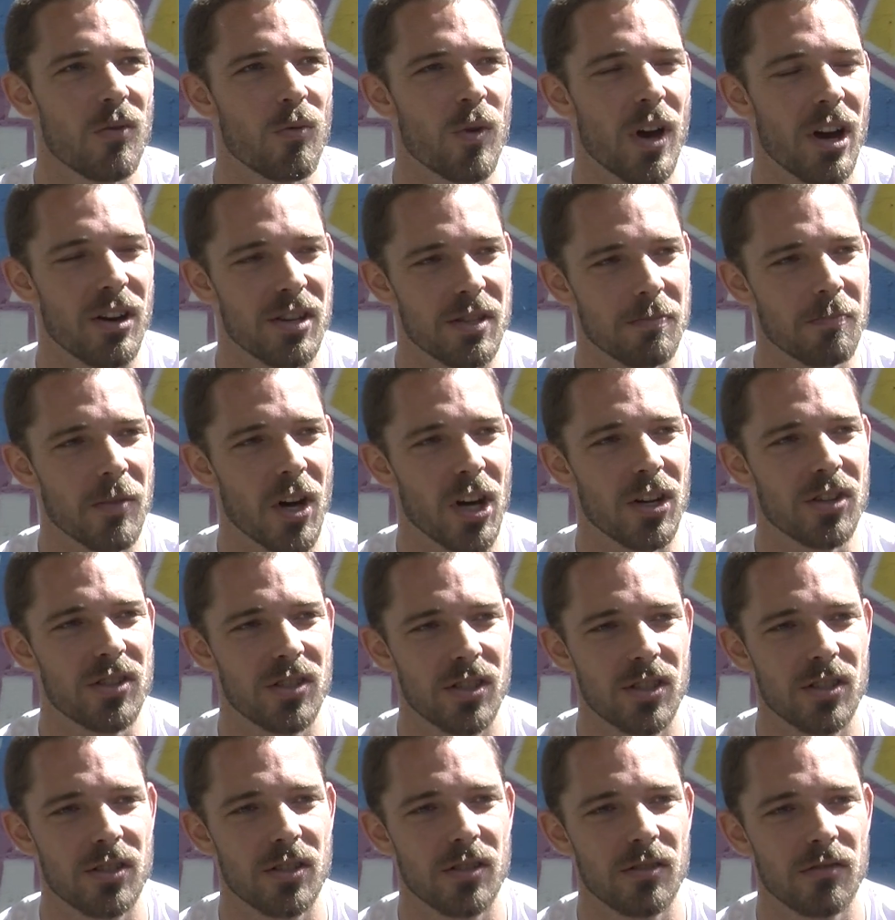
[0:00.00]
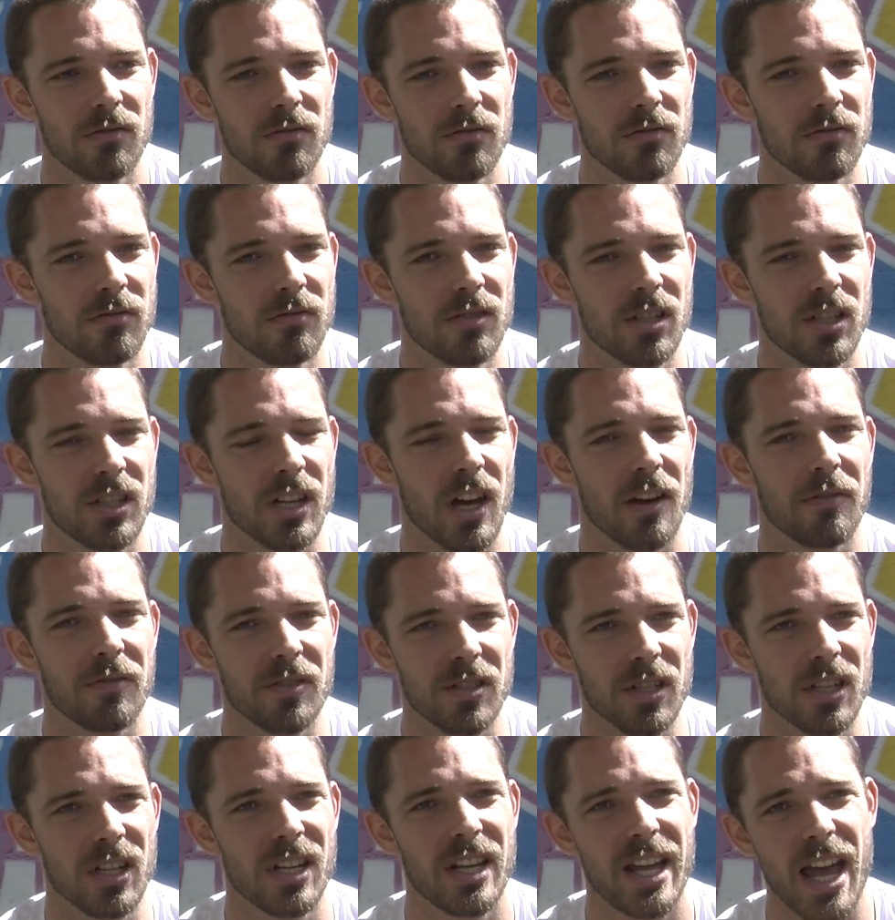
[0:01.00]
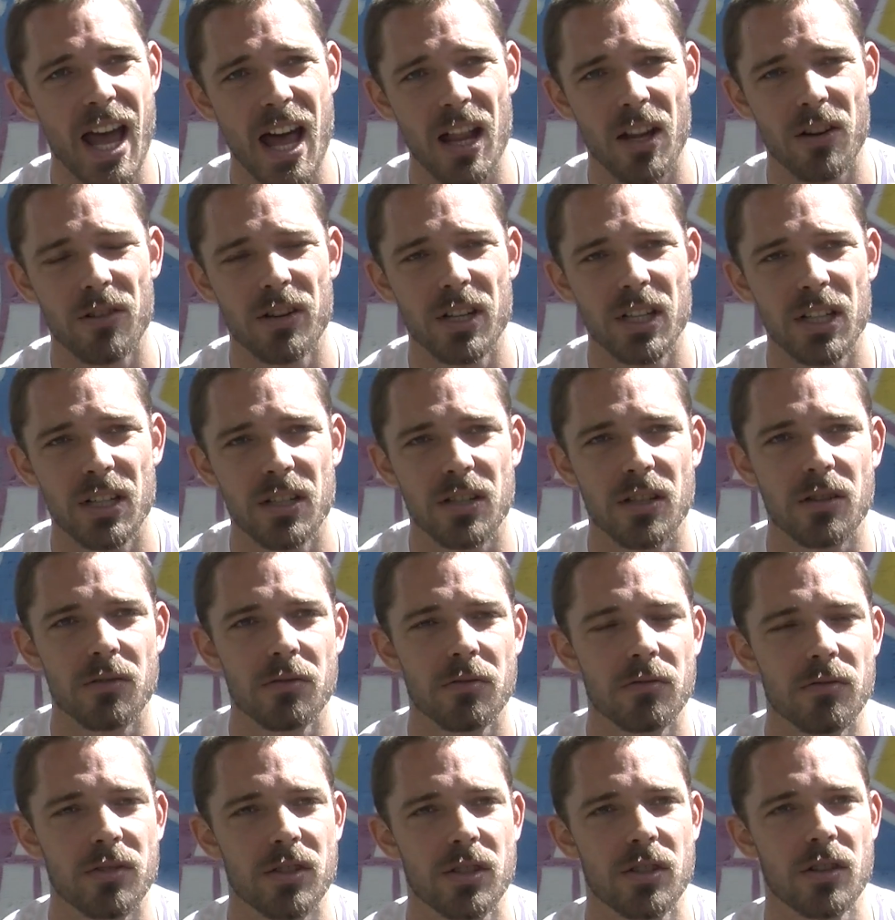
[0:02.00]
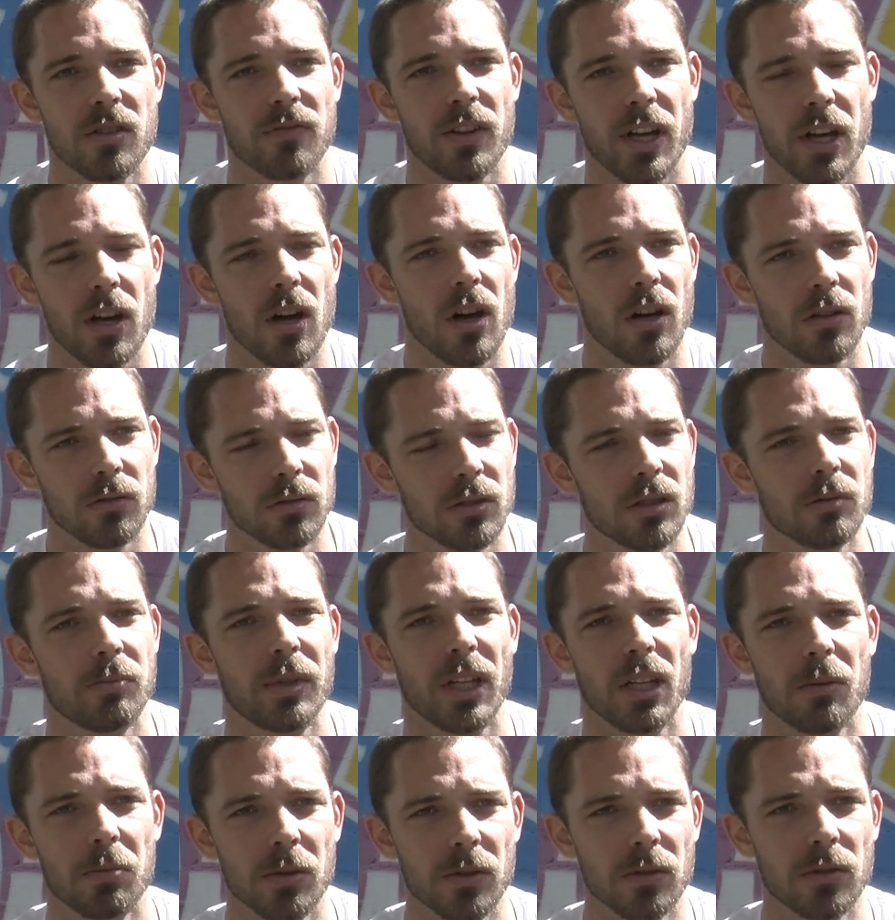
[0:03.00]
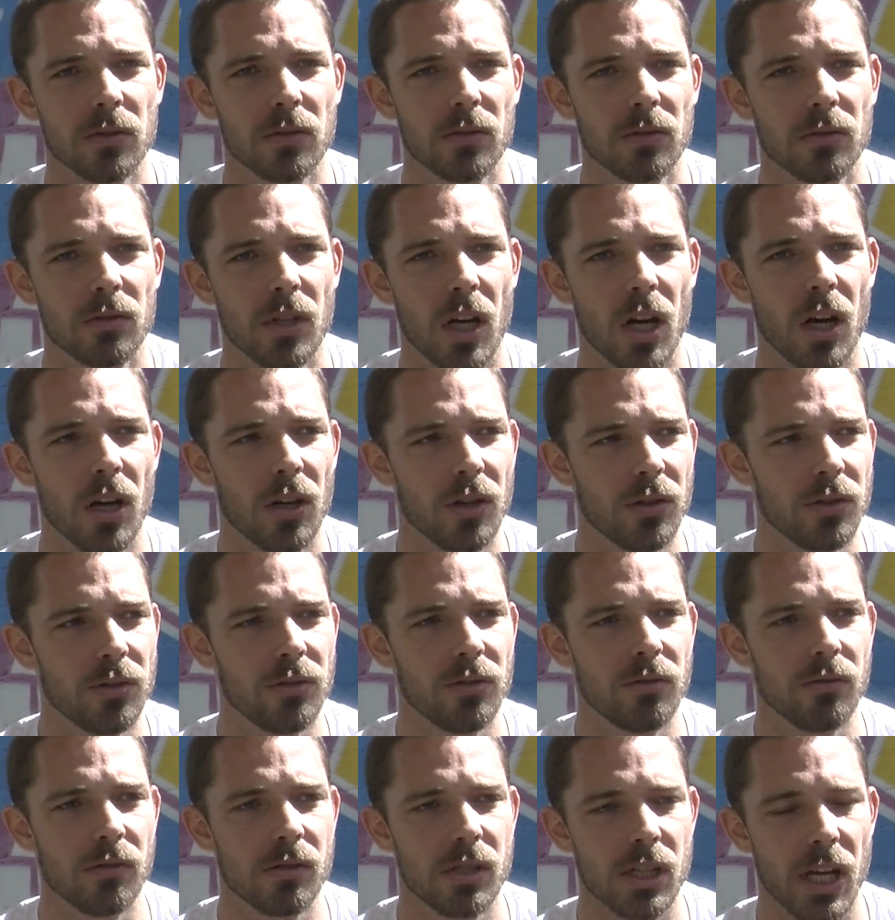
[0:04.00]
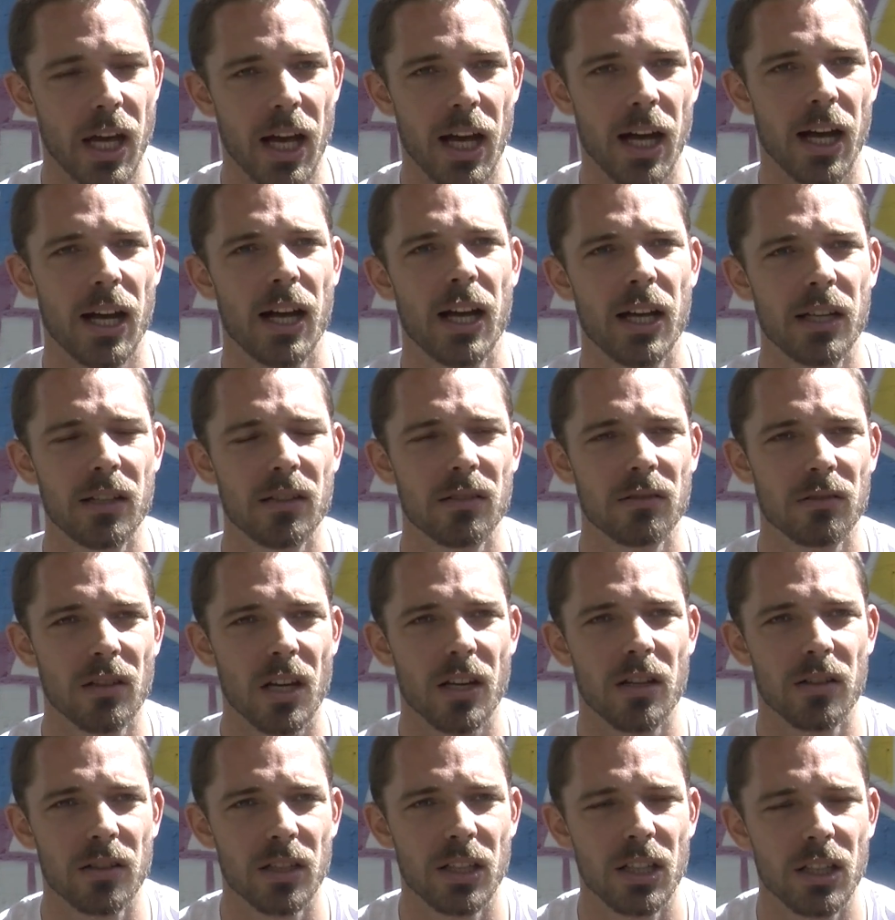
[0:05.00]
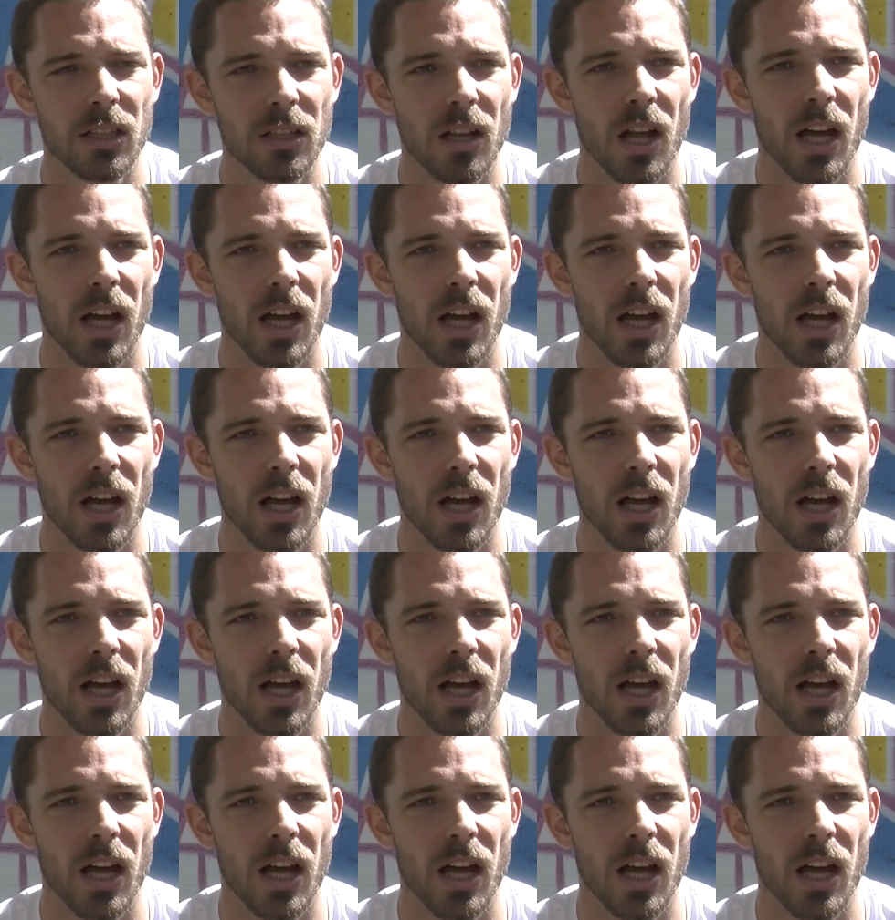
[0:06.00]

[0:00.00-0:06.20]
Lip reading: whereas most stuff is in galleries, and it was sort of like older people owned art kind of thing.